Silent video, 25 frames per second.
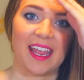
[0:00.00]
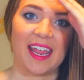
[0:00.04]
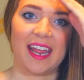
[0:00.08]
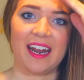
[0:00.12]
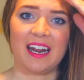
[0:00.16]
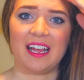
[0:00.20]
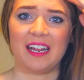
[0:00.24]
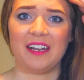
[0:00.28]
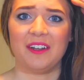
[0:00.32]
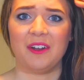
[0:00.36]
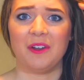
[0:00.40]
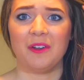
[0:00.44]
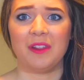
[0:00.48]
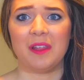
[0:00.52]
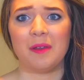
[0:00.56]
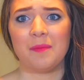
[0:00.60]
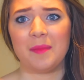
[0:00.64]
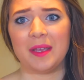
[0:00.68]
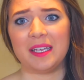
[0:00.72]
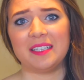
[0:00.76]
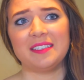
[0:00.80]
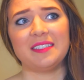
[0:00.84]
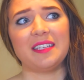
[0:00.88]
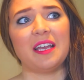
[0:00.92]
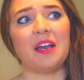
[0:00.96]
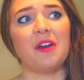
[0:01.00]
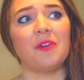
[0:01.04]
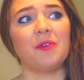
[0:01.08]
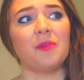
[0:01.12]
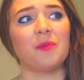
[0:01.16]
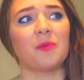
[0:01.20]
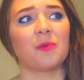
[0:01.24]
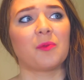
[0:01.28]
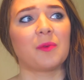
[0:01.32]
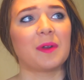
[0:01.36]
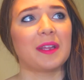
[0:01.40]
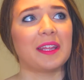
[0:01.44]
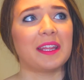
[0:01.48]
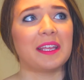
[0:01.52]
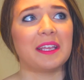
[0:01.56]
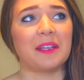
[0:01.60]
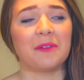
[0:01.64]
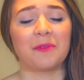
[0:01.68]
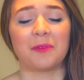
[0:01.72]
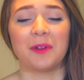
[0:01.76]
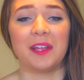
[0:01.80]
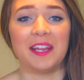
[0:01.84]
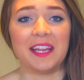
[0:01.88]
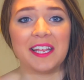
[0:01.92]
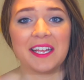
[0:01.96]
And I know that may sound
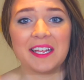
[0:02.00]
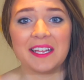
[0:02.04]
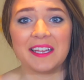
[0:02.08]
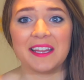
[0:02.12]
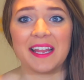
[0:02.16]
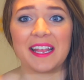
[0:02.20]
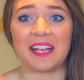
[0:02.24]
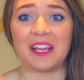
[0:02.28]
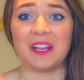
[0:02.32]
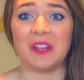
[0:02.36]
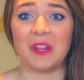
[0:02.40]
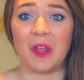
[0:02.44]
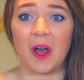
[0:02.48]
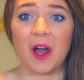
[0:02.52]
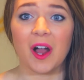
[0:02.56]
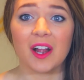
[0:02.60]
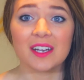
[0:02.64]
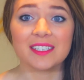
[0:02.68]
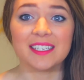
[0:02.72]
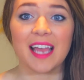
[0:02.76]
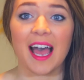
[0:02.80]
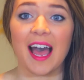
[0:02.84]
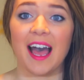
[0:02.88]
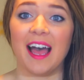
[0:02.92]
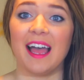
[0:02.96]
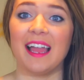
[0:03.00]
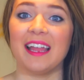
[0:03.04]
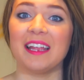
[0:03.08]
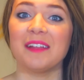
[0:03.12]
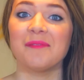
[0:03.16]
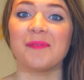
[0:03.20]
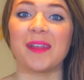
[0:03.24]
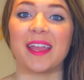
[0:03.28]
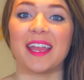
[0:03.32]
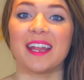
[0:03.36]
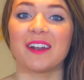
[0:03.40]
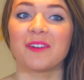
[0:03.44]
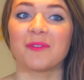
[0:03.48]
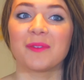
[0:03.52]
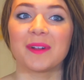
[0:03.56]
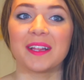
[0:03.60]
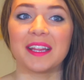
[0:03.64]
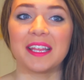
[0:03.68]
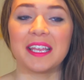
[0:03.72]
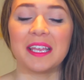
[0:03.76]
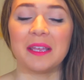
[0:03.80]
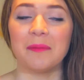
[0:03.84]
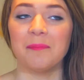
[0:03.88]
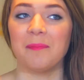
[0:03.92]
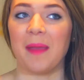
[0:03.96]
really like a long time and
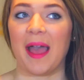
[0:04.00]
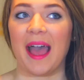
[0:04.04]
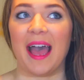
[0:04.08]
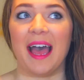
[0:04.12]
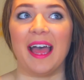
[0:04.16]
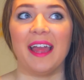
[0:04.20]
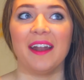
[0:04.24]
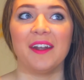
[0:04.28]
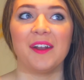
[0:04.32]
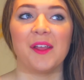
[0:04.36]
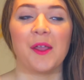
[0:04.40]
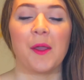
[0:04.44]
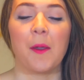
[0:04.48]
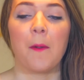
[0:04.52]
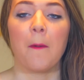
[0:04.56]
really bad,